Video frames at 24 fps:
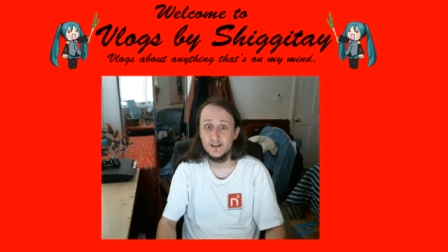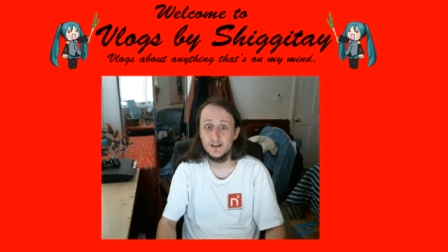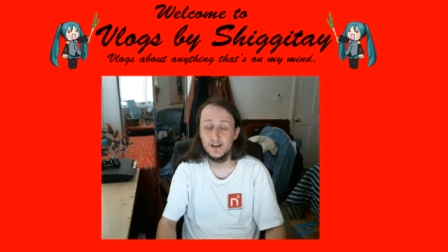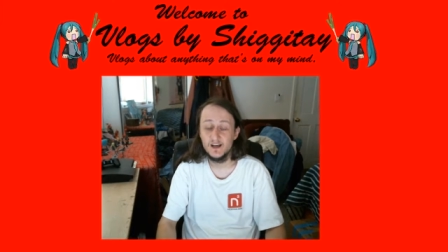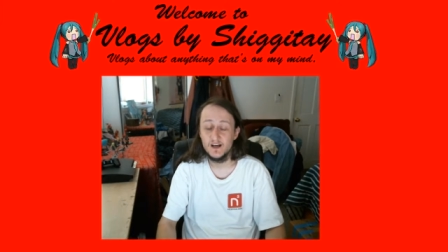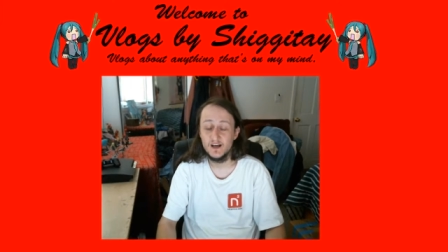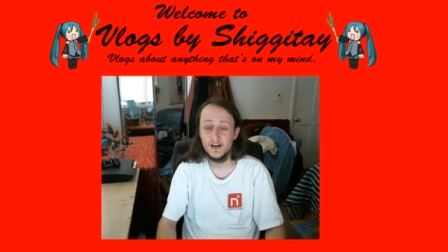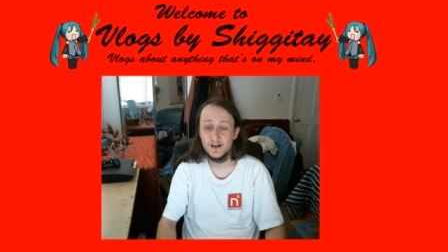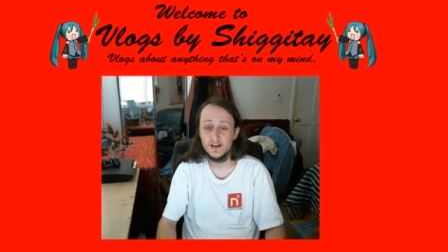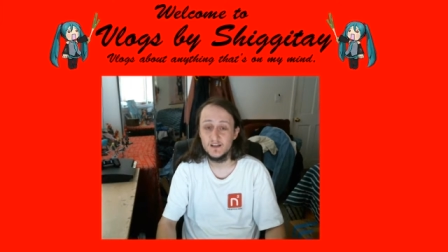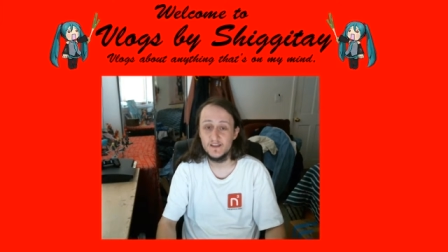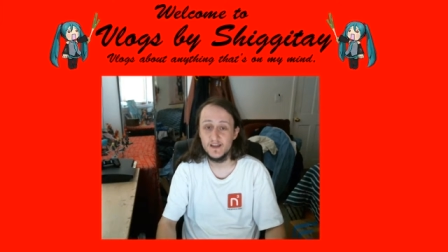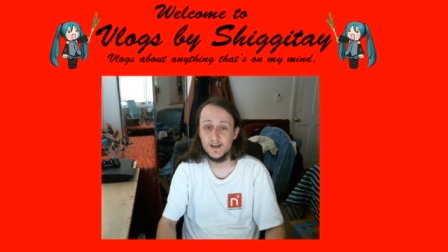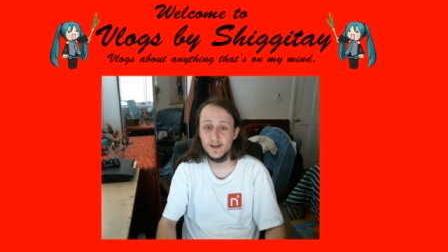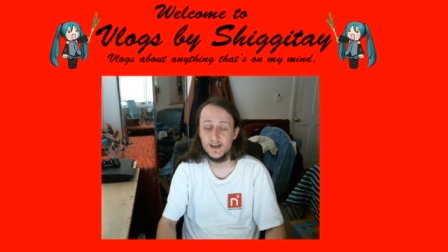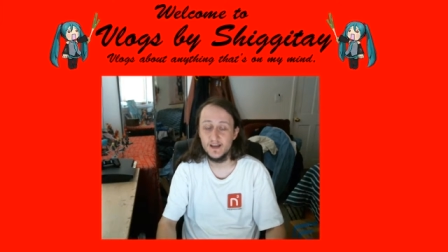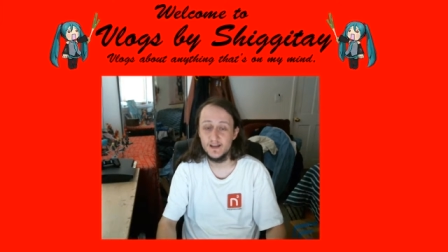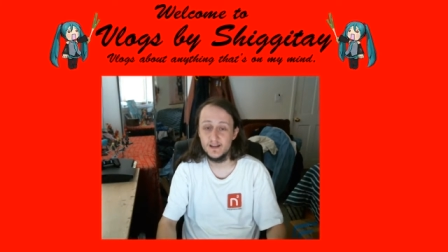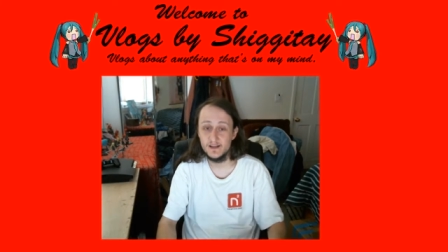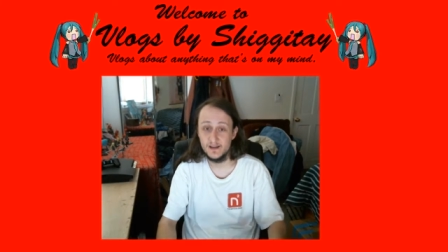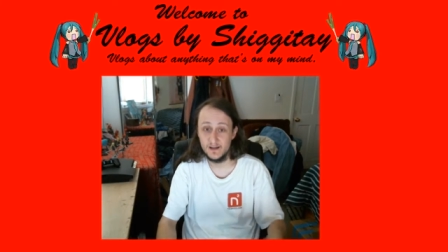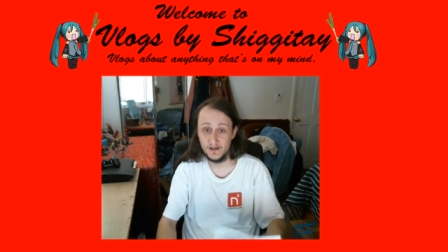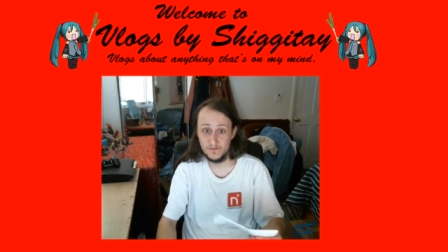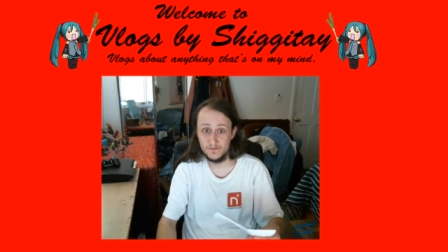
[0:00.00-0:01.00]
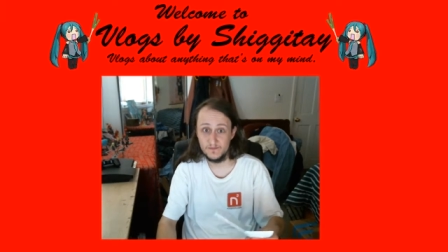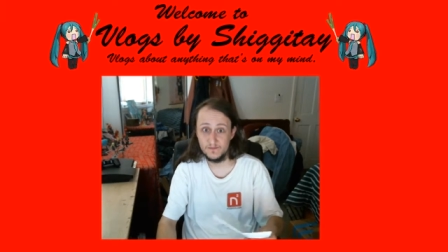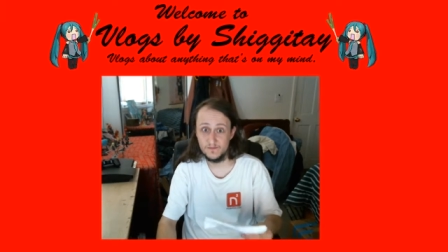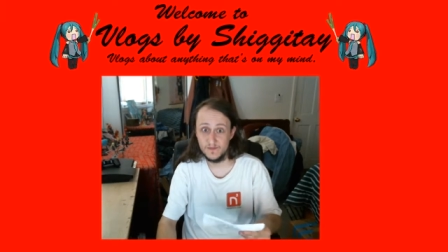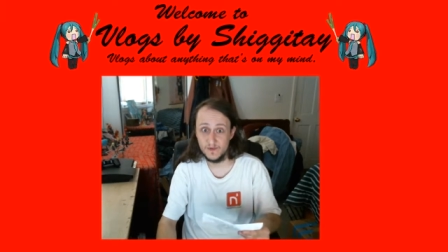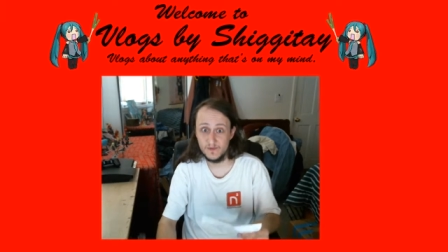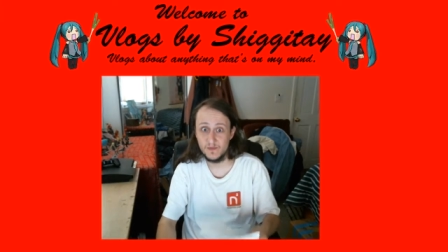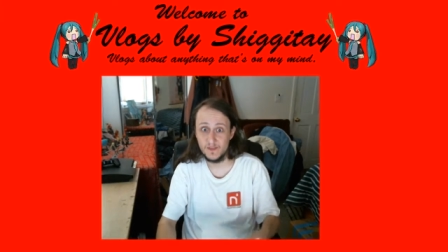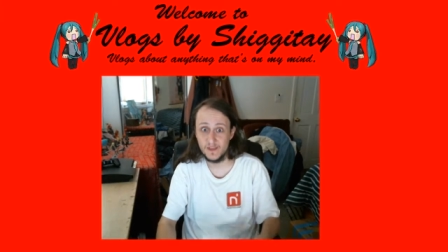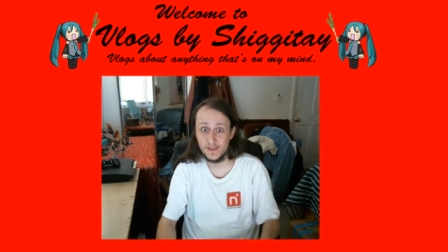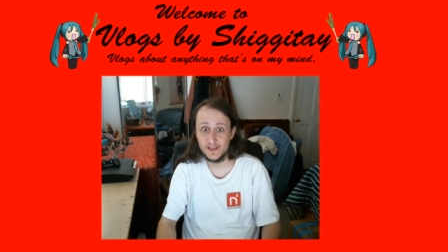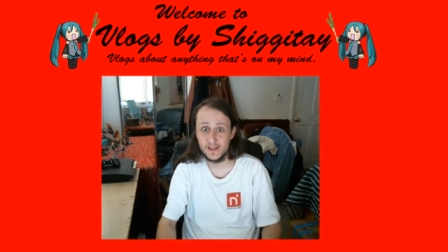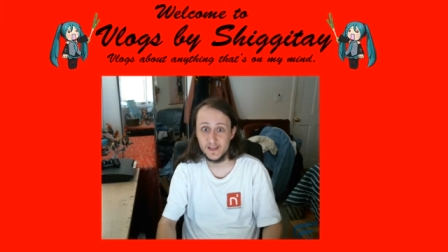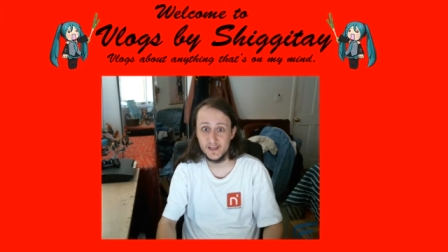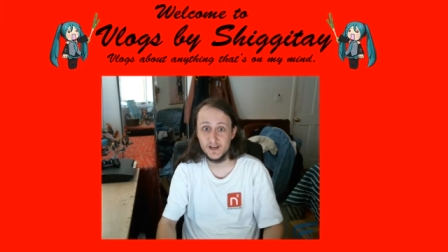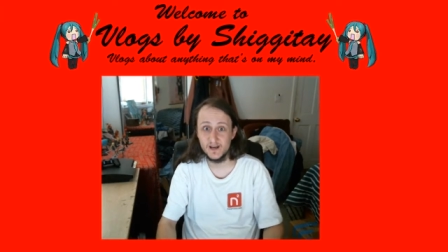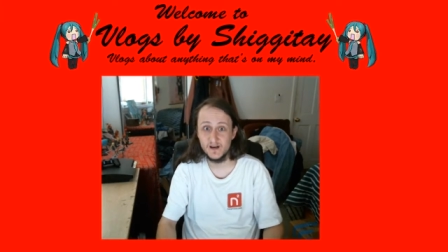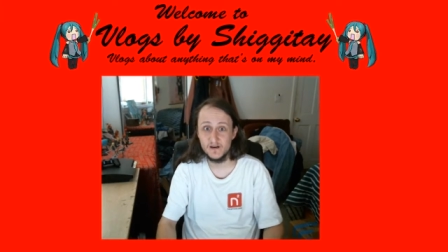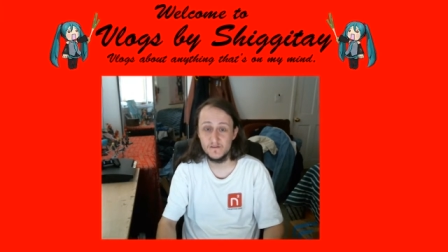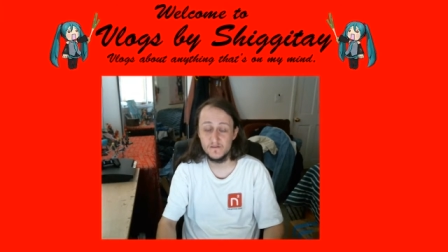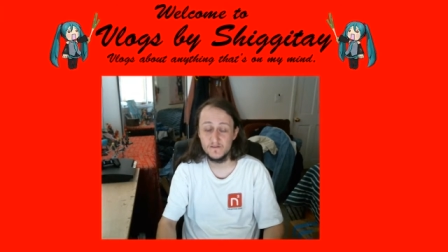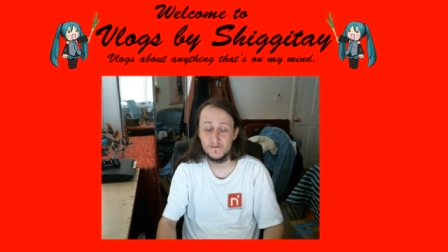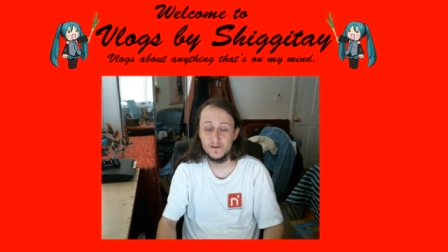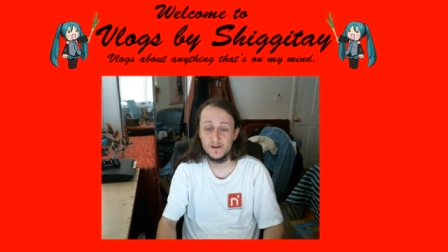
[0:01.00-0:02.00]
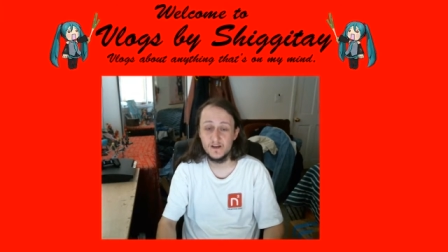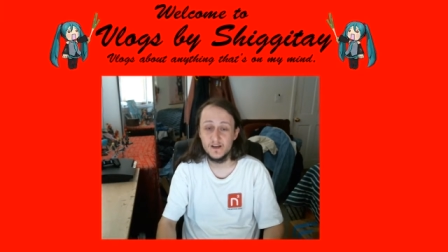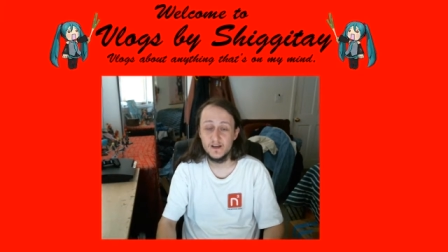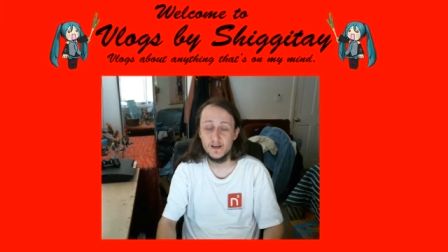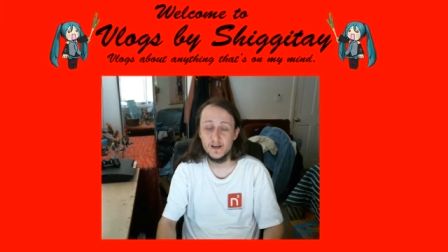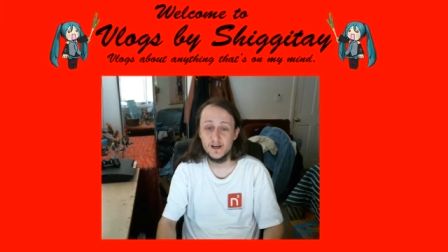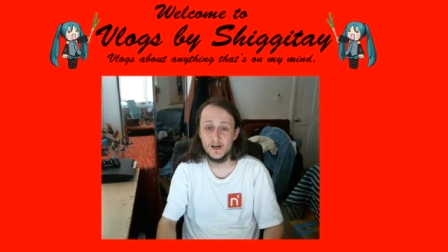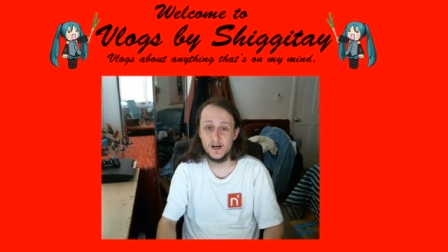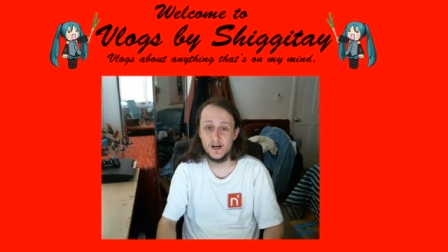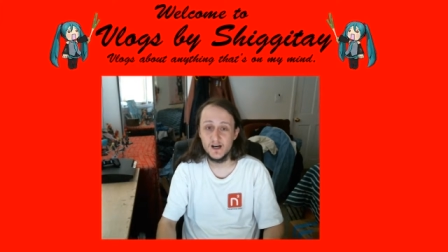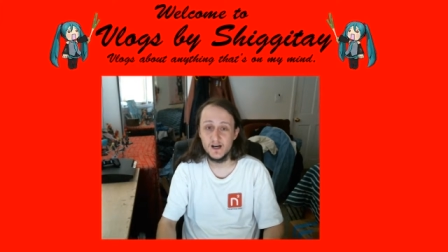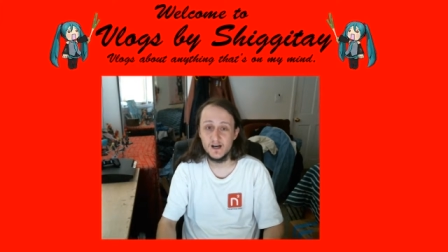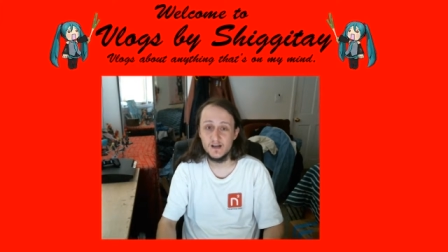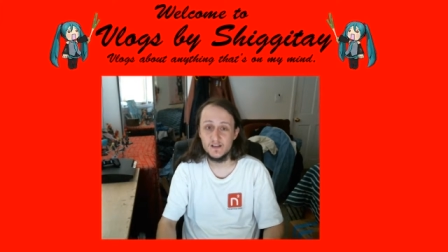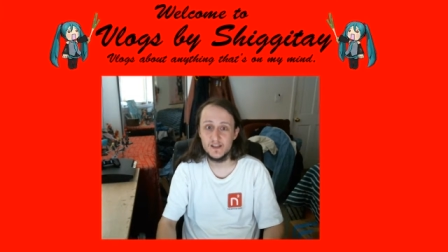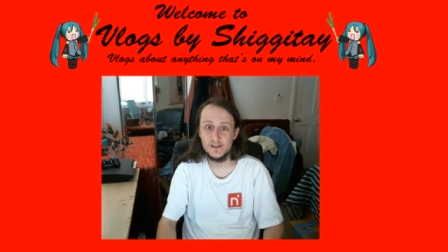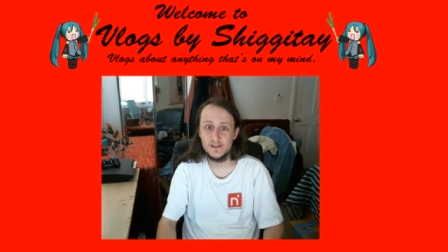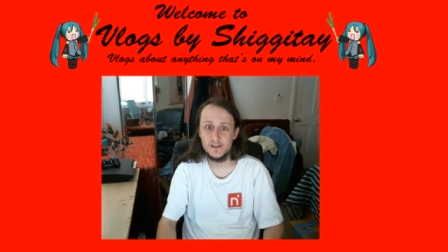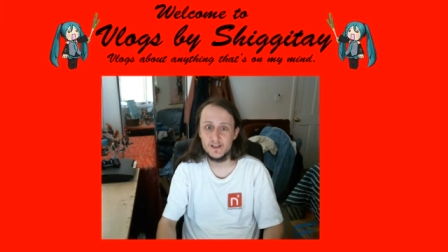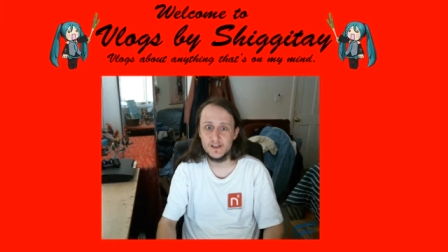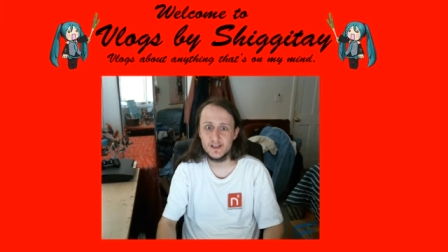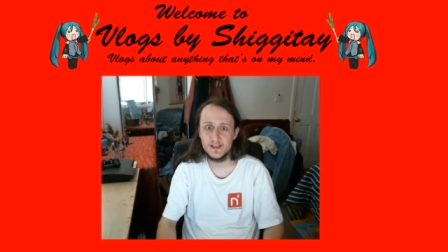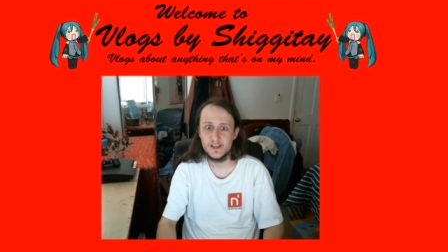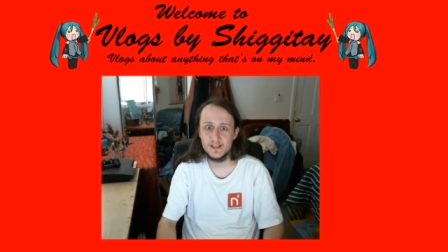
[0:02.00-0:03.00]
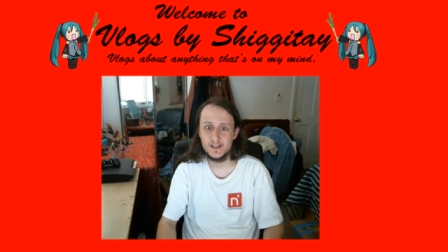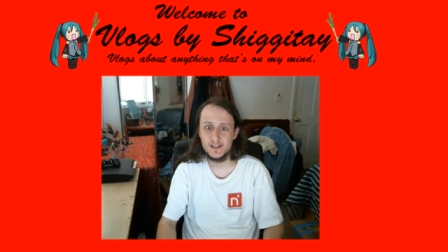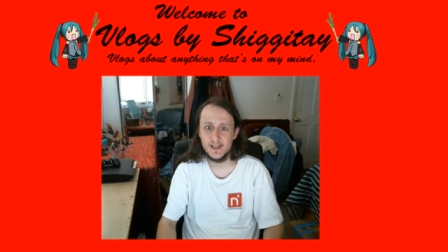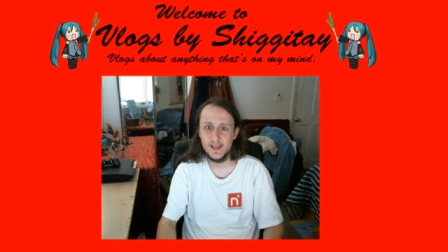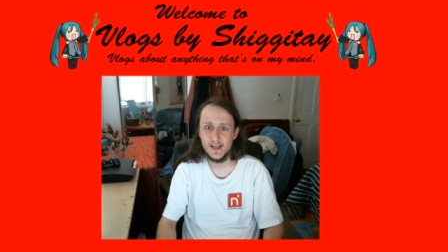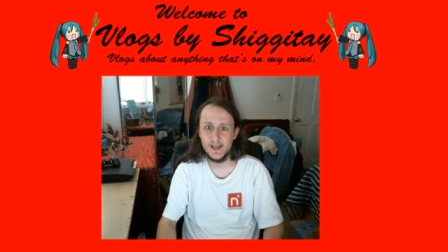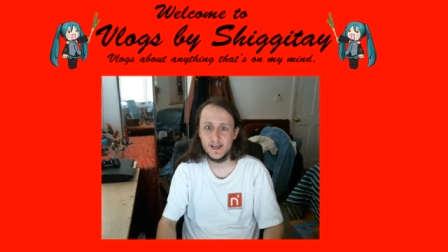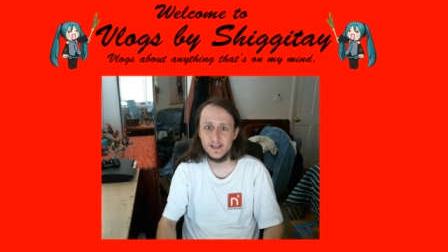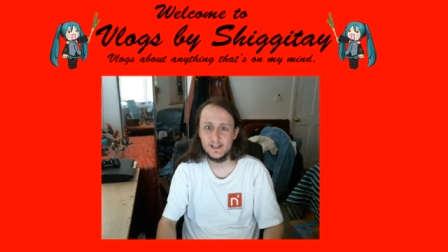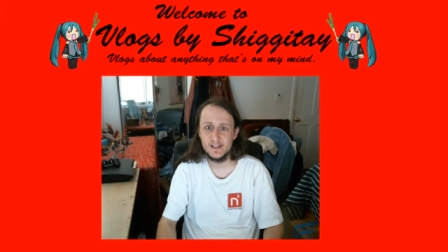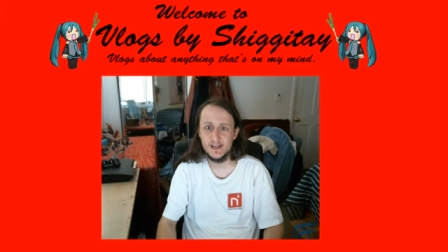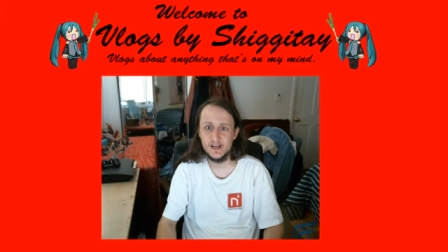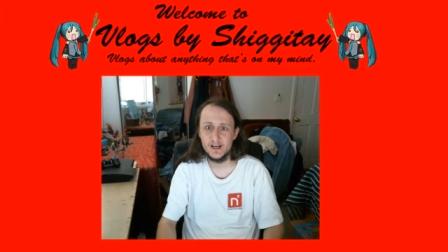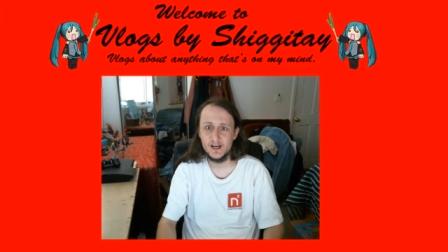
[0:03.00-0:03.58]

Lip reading: that I'm thinking of, that they can get